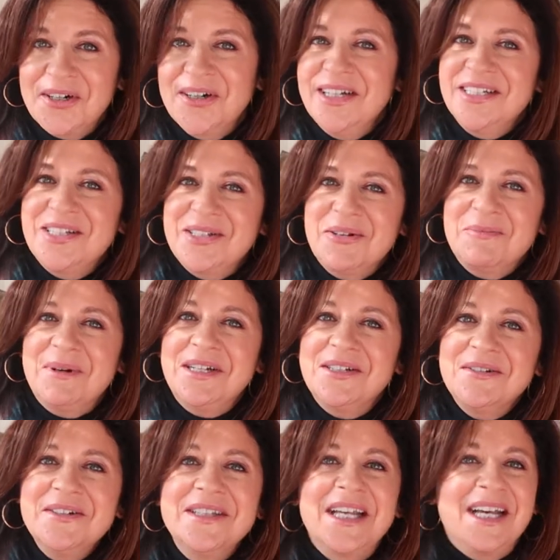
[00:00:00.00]
And so by
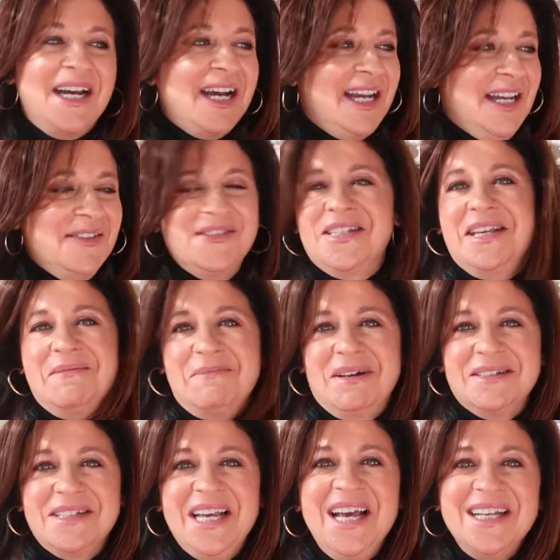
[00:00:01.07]
doing that, I have to keep
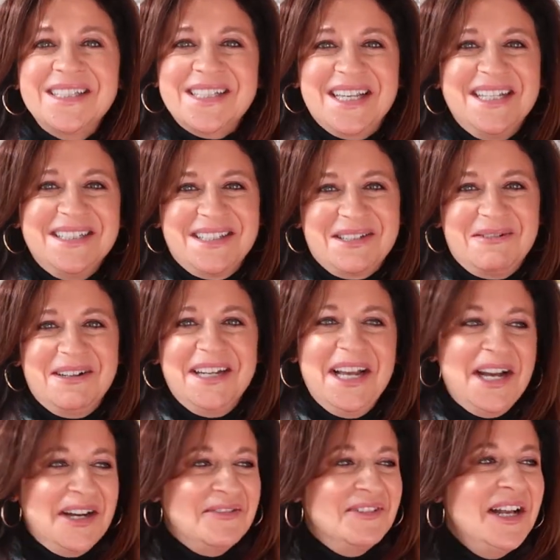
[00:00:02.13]
on task. And so I
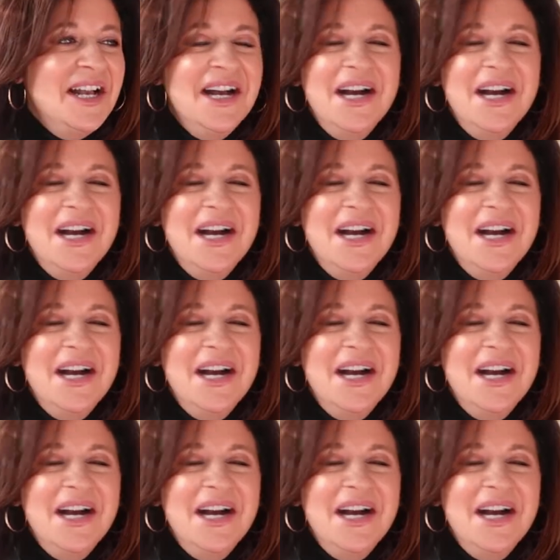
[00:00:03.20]
have